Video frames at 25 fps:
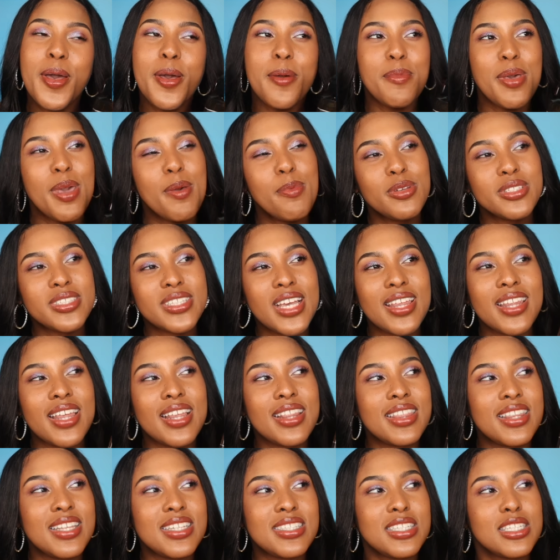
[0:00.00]
People say
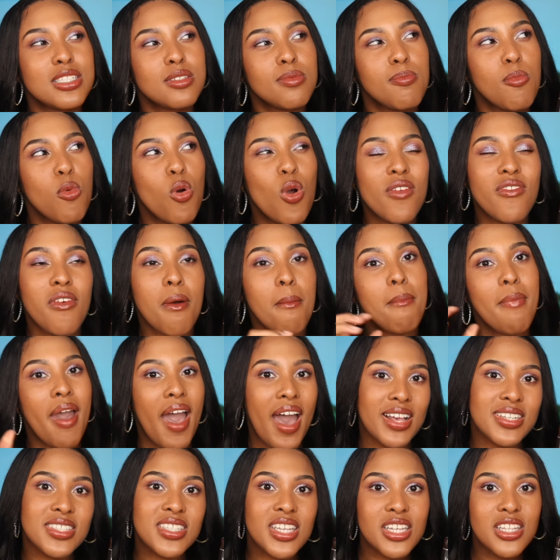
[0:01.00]
that this is more of a
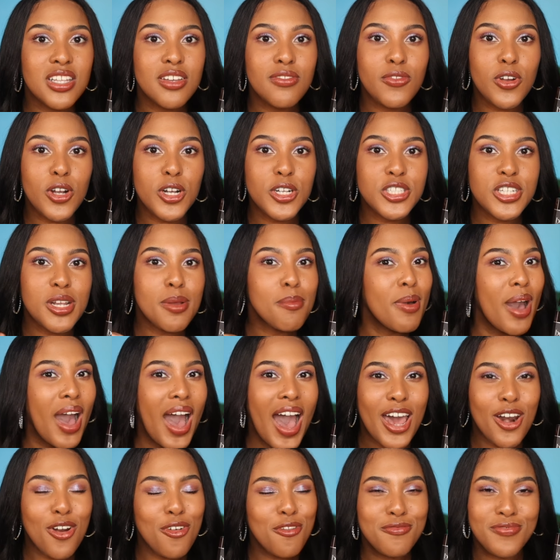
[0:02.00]
masculine version, but
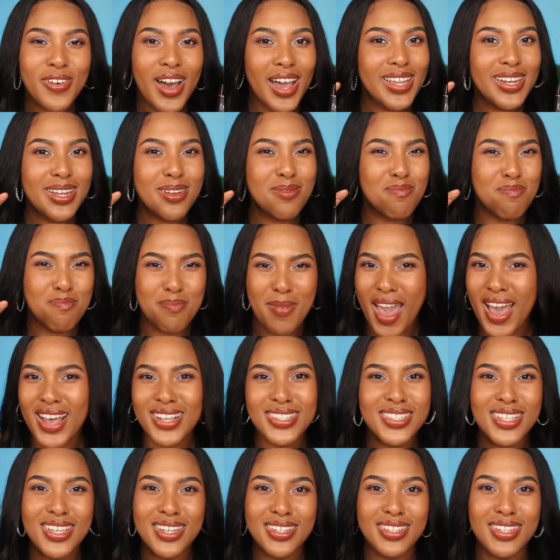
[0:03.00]
I don't find it
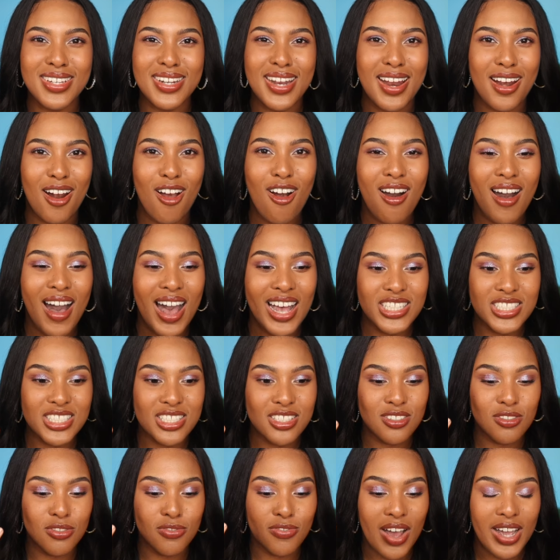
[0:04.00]
masculine at all. I
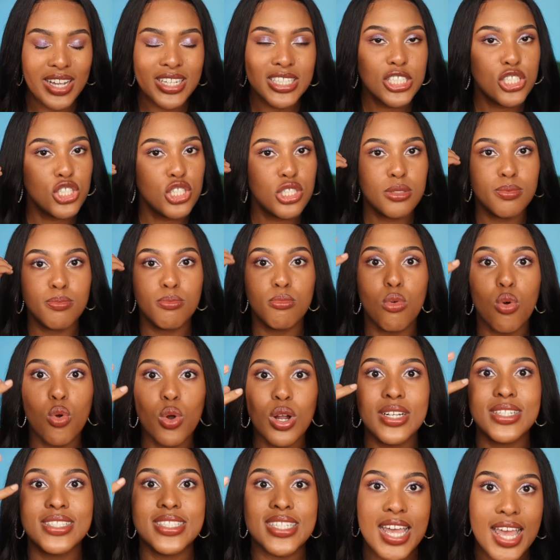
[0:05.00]
just find it just
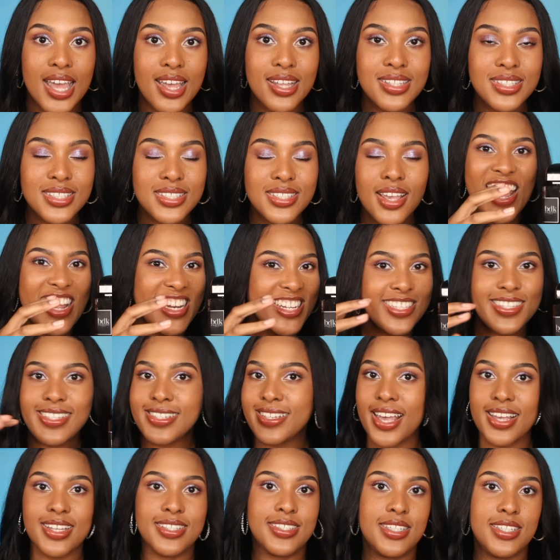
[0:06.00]
more intense, and it's
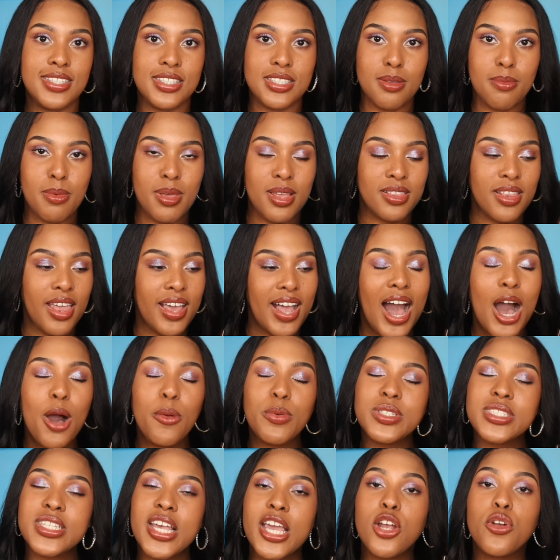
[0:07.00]
sexy to me. Like, I
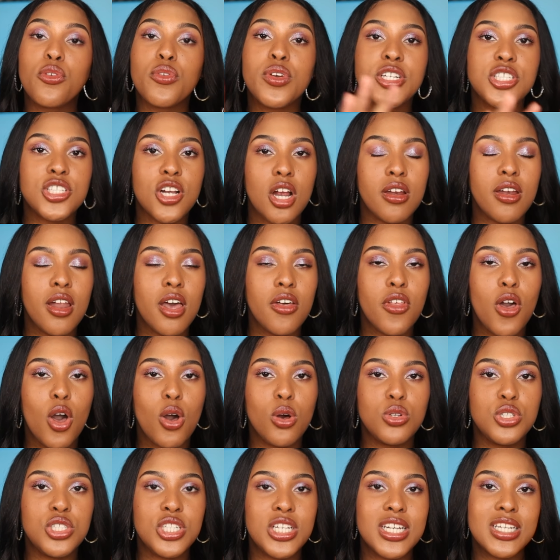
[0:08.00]
would say Gris Charnel the
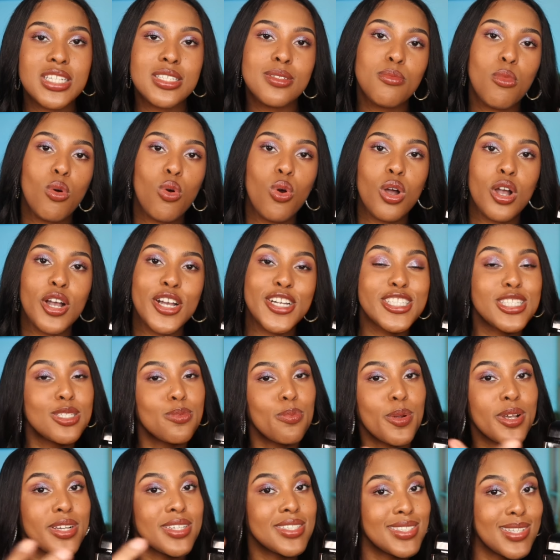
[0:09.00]
O G is more
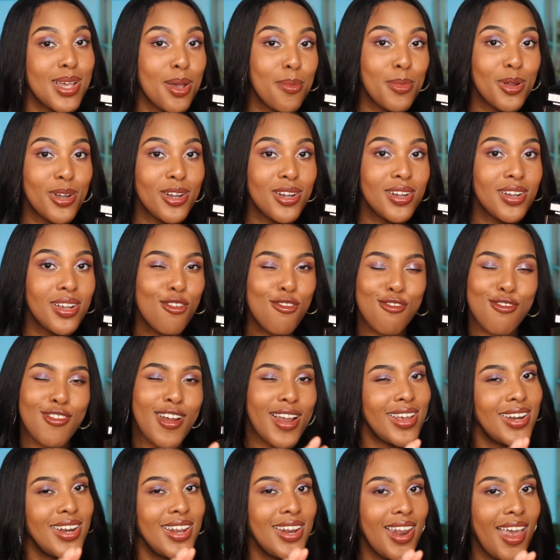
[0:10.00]
spring summer,
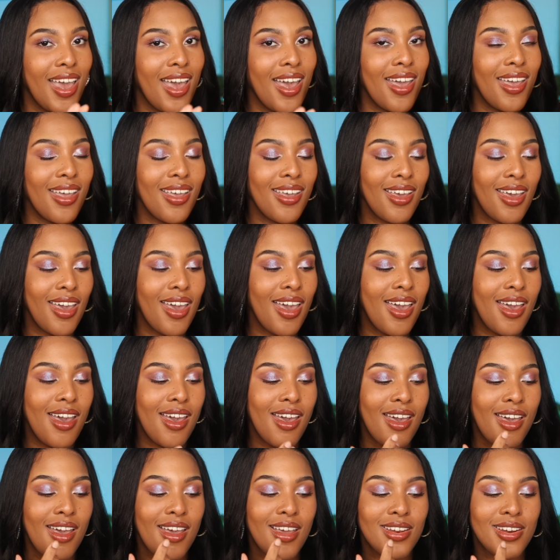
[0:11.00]
rainy day,
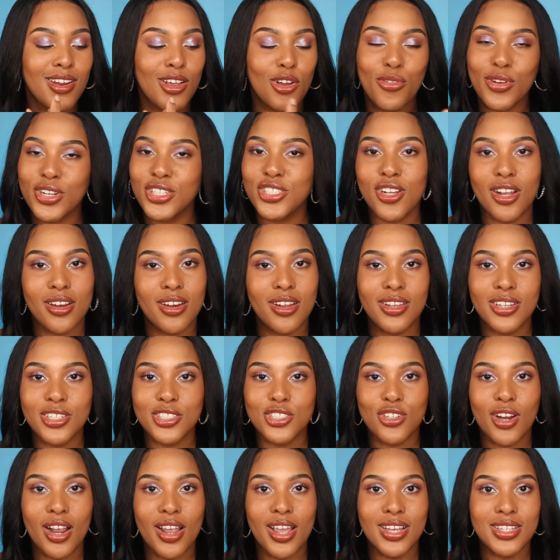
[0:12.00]
and Gris Charnel
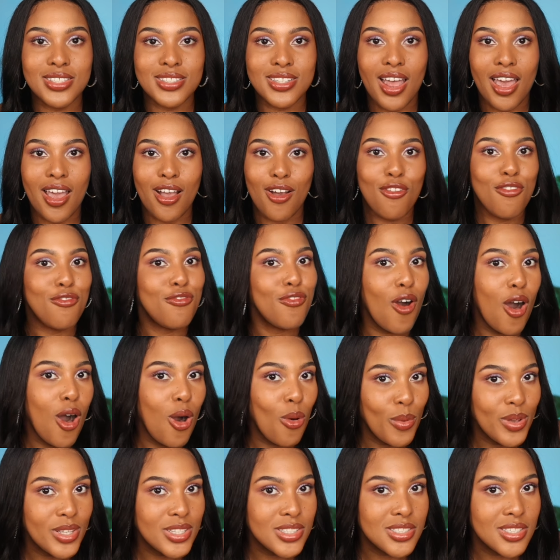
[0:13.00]
Extrite is like
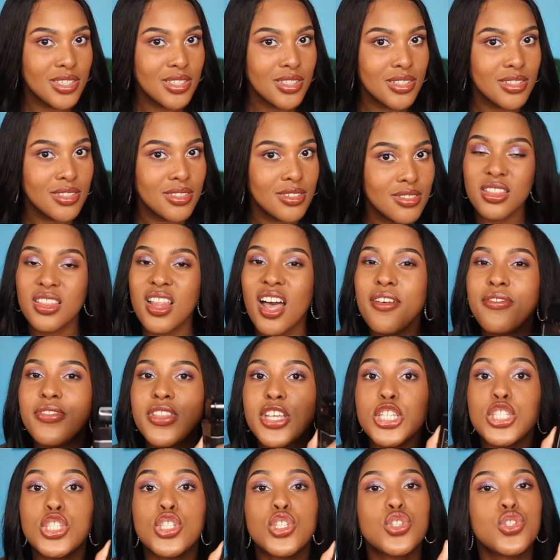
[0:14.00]
fall winter. Love
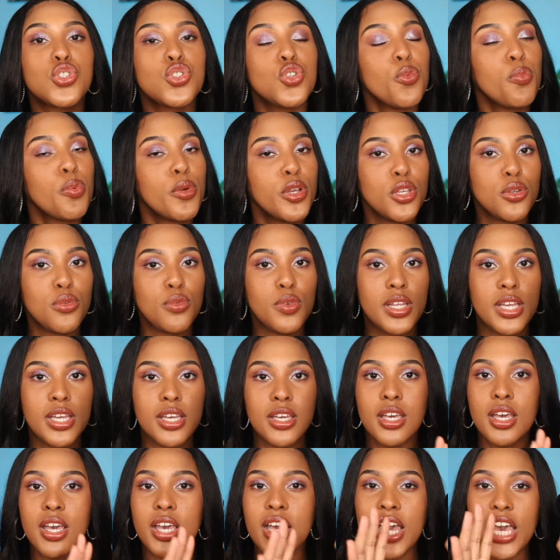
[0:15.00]
this, super
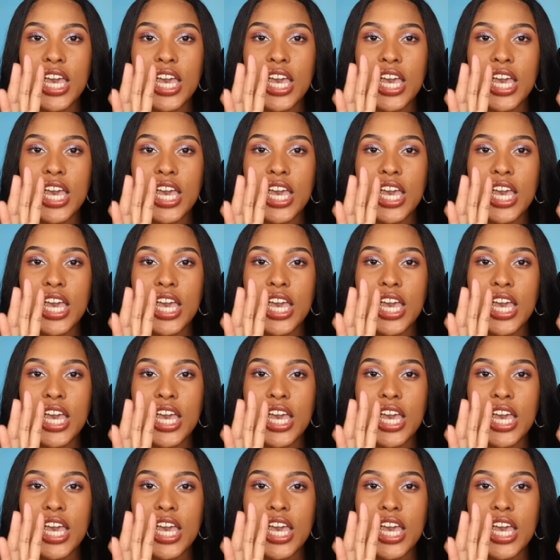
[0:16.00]
unique.